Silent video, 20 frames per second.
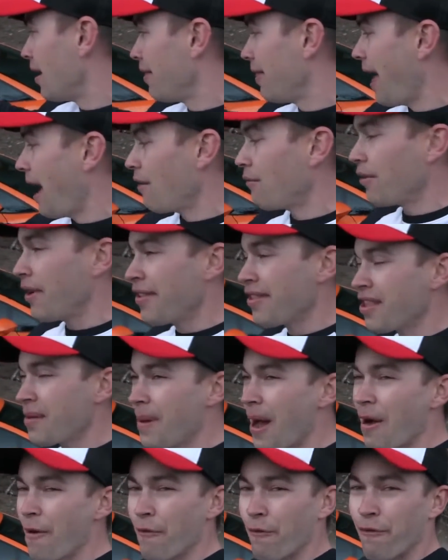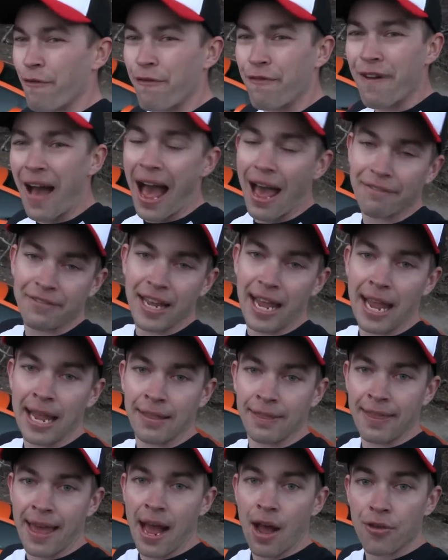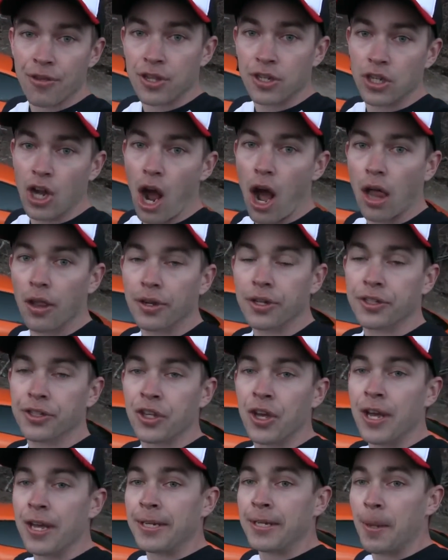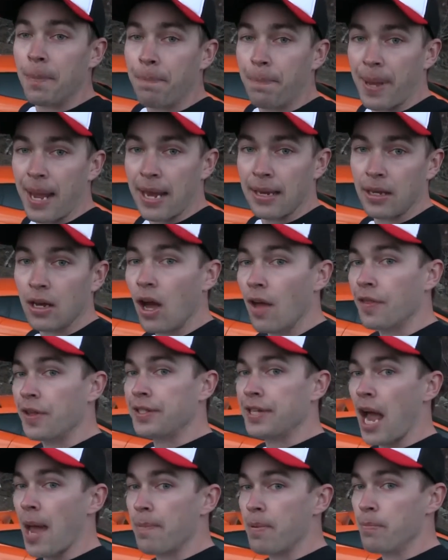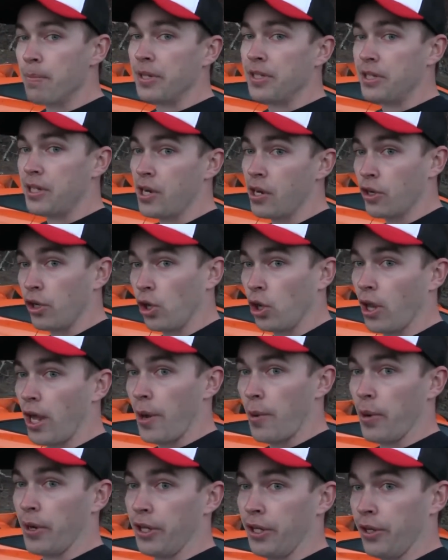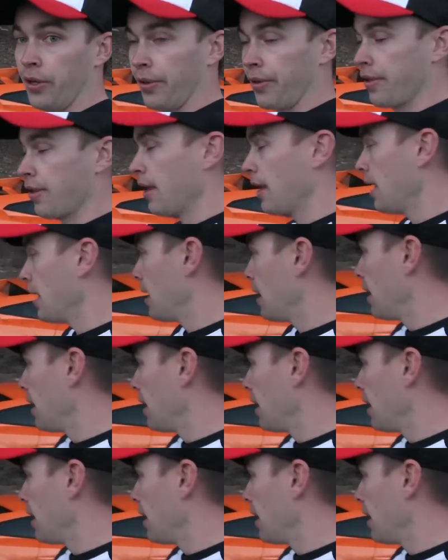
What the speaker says: That runs about $5,000 to $8,000 depending on the type of material I want to use.